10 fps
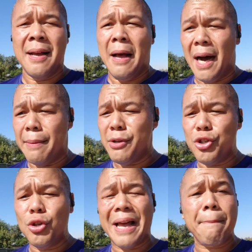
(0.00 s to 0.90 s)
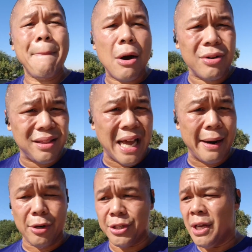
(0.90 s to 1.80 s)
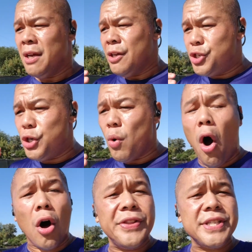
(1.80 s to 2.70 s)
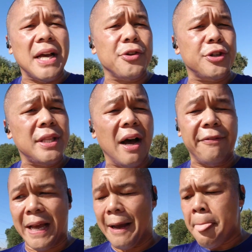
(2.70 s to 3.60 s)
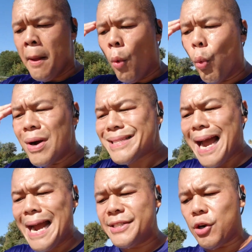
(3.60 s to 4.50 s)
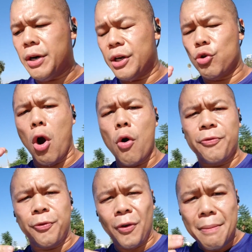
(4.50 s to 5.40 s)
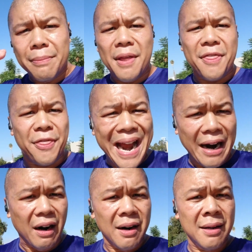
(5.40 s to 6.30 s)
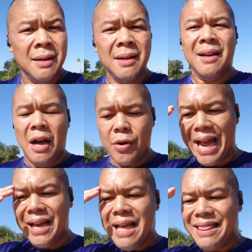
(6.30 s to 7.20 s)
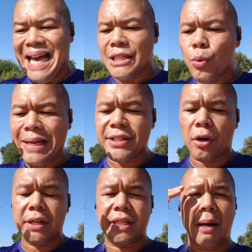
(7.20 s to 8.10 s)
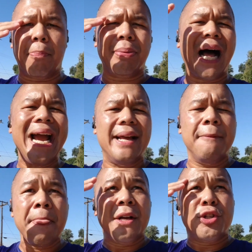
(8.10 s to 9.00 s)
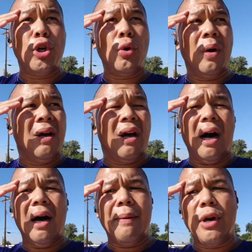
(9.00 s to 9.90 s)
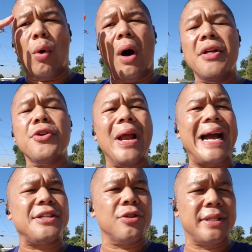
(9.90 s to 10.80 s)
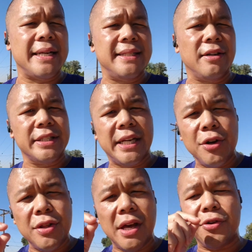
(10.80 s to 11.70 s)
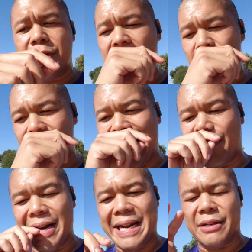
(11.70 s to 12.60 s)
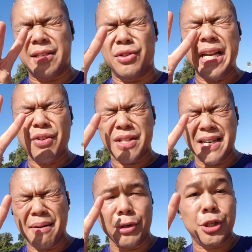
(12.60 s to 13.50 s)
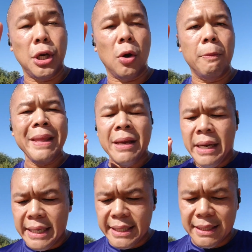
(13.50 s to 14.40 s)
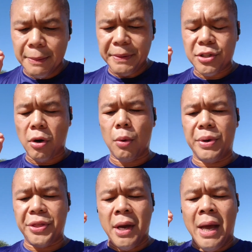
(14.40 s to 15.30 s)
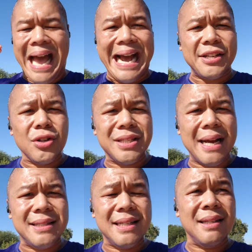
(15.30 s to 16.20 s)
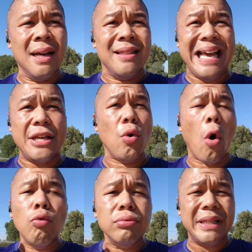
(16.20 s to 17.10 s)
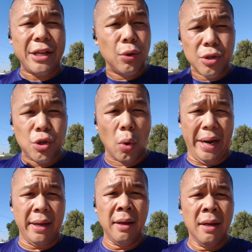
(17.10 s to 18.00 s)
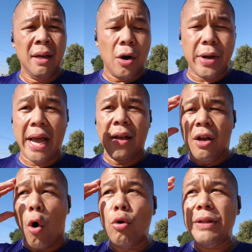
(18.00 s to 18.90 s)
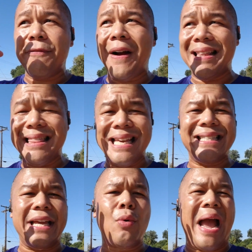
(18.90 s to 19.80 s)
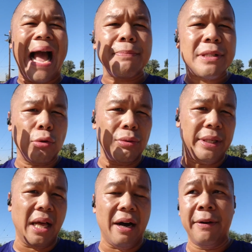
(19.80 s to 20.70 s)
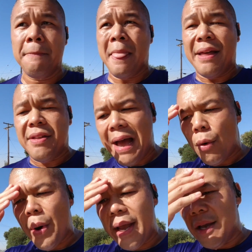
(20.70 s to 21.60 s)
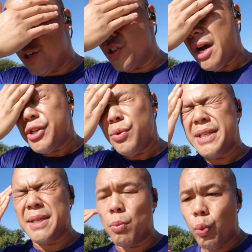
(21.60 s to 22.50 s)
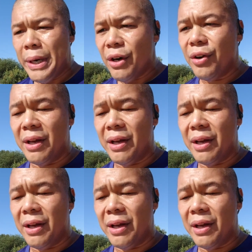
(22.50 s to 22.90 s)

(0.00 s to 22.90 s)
do like mountain climbers, do all this other stuff, okay? Once I started to grow from there, okay, that's when I started to apply it to other exercises, and I'll tell you the other secret to that right now. So secret to number 2 is to simply start with exercises that you enjoy, okay? Only find things that you absolutely love, and then that way you're not doing some weird,